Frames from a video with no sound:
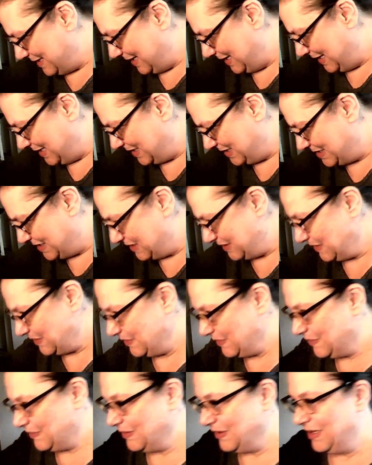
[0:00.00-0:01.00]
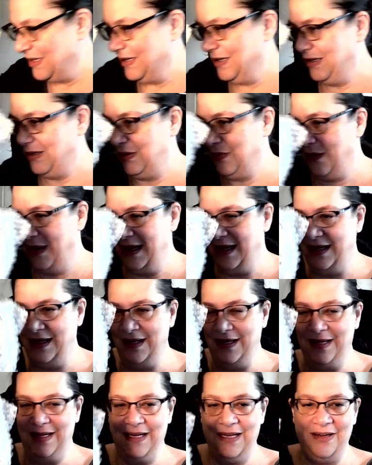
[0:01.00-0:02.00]
into quite
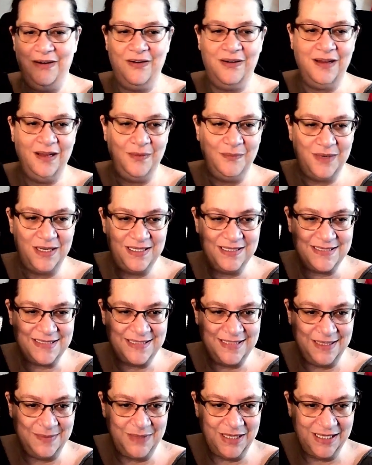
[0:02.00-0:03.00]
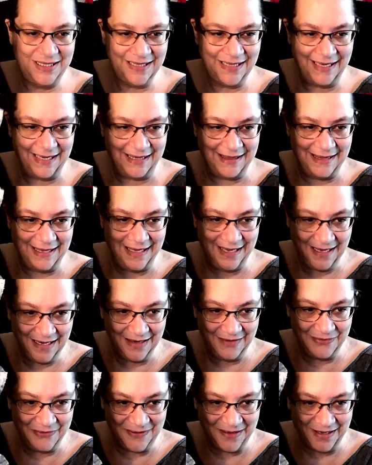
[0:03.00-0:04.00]
literally what is seeming like the
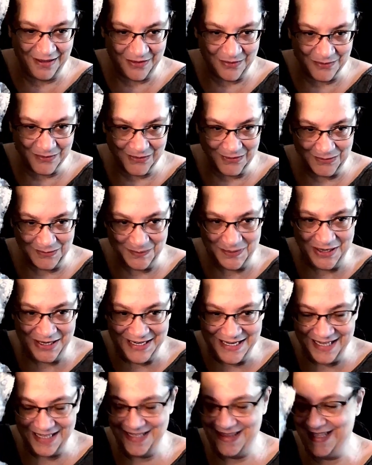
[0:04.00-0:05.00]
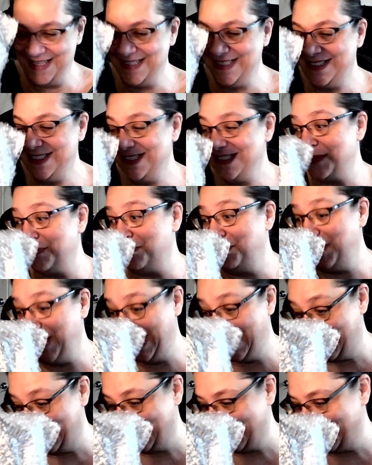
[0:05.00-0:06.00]
elephant in the room. This is
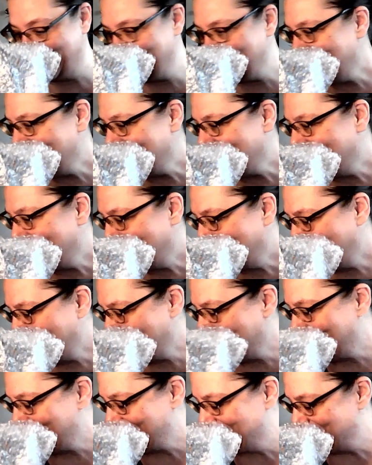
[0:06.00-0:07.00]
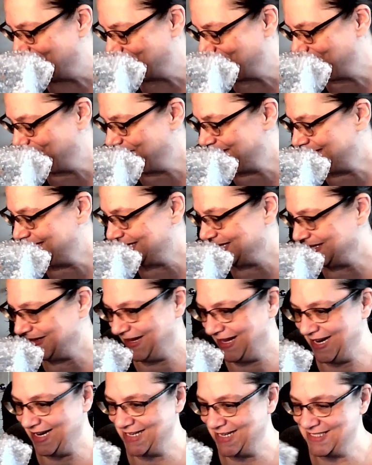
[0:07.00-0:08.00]
big. So
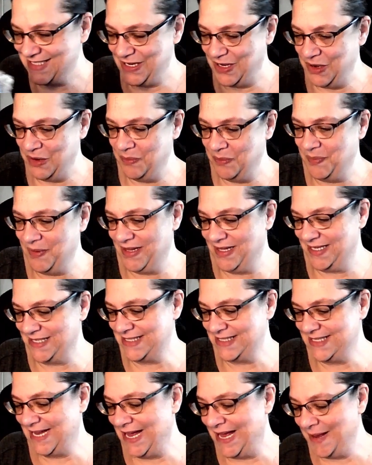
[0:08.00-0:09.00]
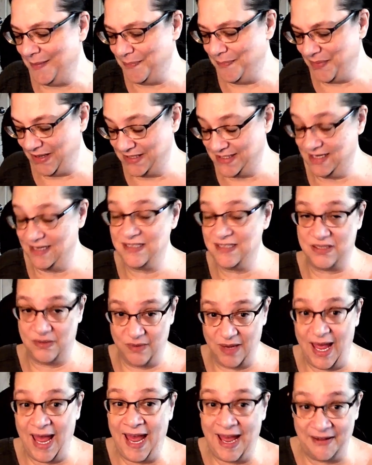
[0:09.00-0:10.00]
let us open this up. It's
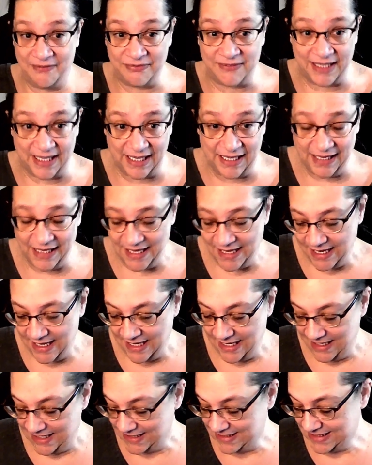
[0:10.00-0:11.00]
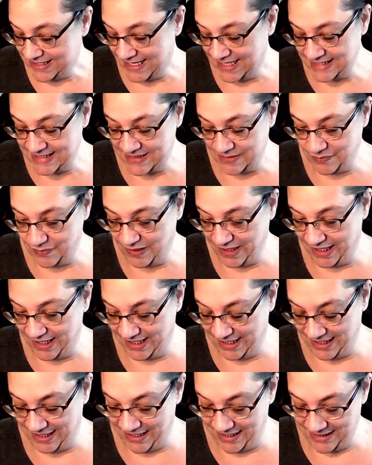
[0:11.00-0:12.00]
also hefty. It's got some weight
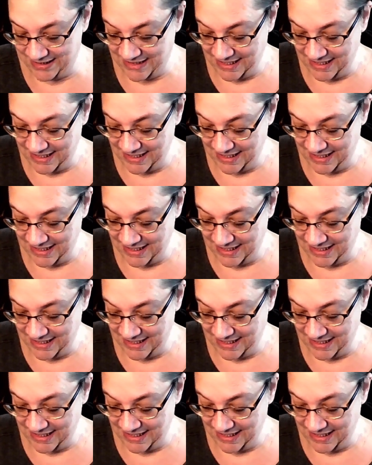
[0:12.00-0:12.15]
in it.